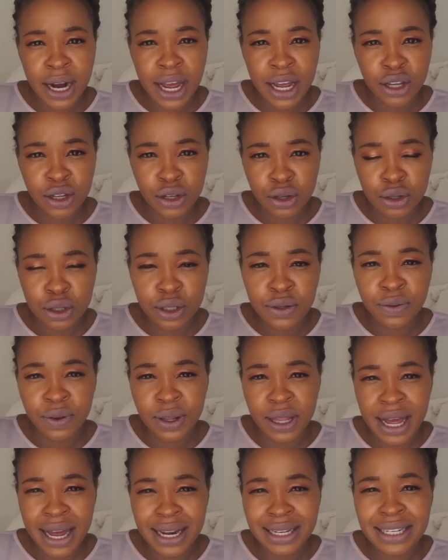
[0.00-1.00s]
I use for
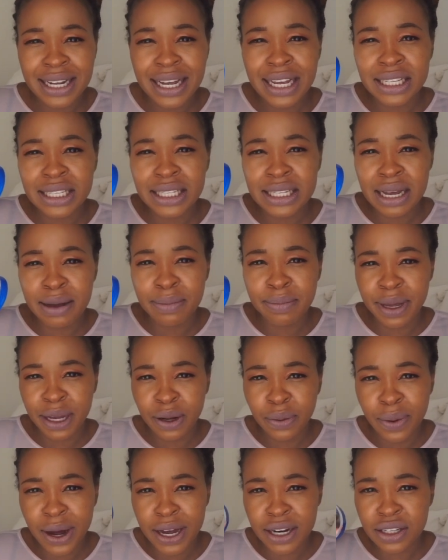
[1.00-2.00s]
that. It's a
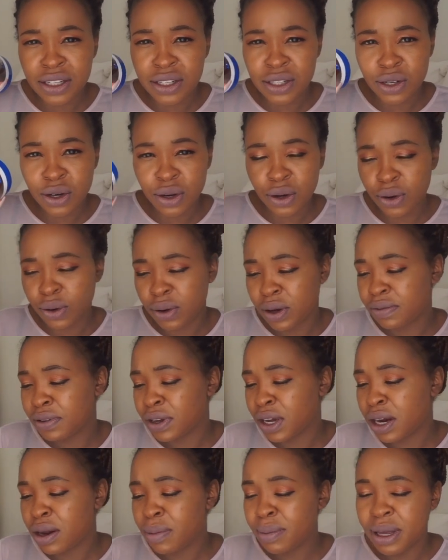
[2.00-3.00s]
big one, so if you're
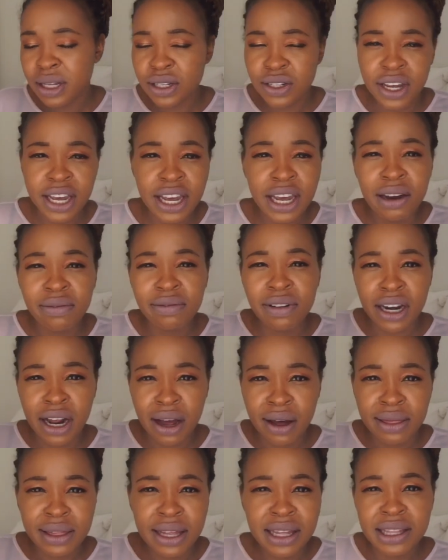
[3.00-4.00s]
gonna base your hair every
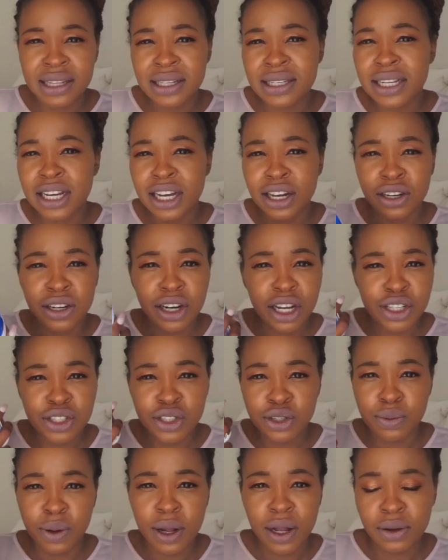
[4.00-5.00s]
now and then, this thing could last
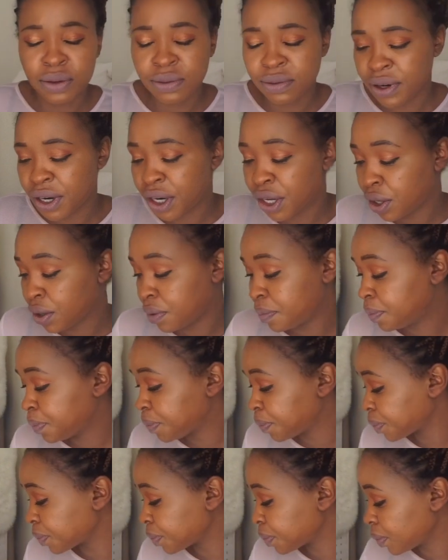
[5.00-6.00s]
you well over a year.
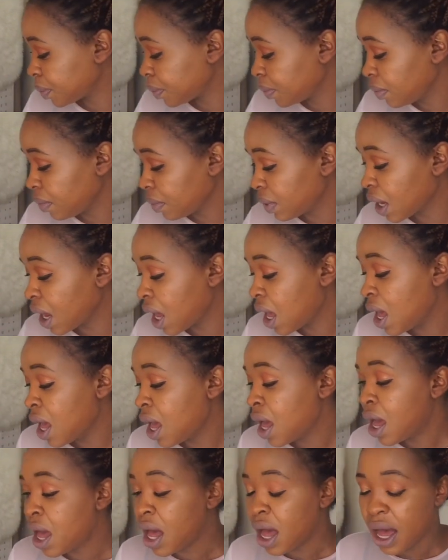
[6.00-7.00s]

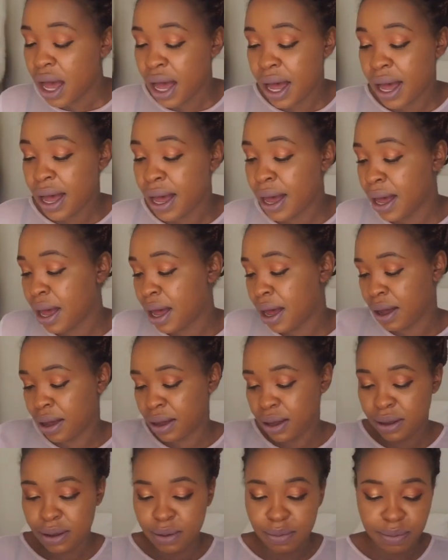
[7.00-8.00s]

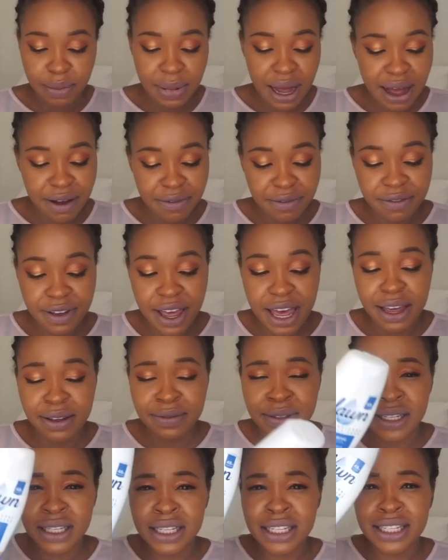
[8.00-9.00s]
My
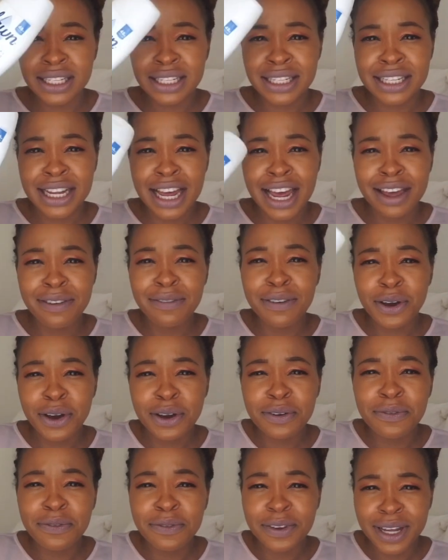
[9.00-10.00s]
faves. This is, if you
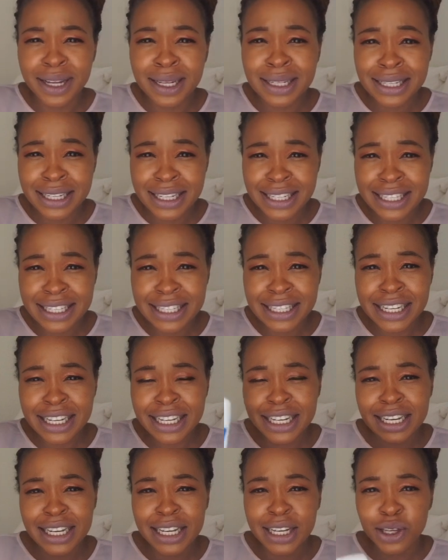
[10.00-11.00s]
could feel this,
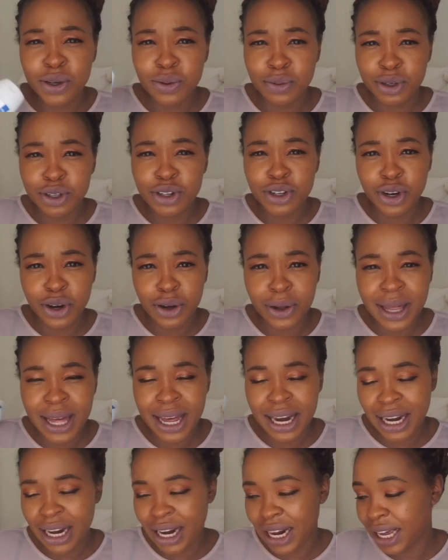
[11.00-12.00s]
you would know
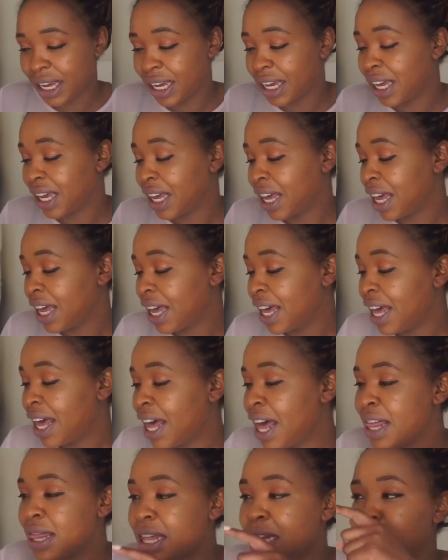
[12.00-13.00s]
that like
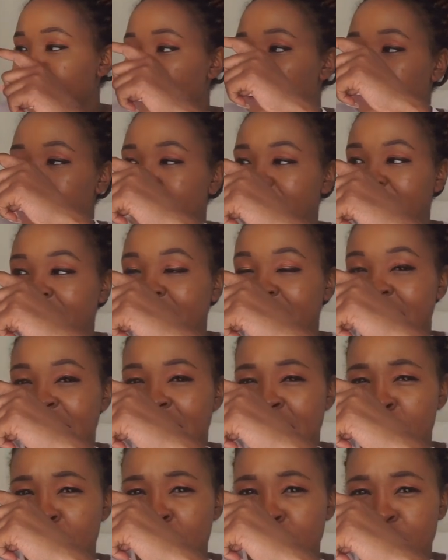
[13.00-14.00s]
there's probably like
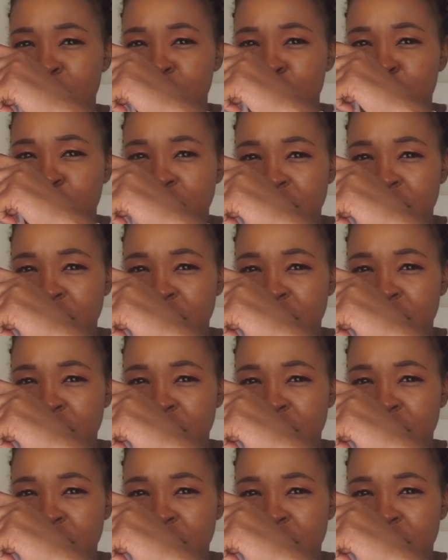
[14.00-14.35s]
that much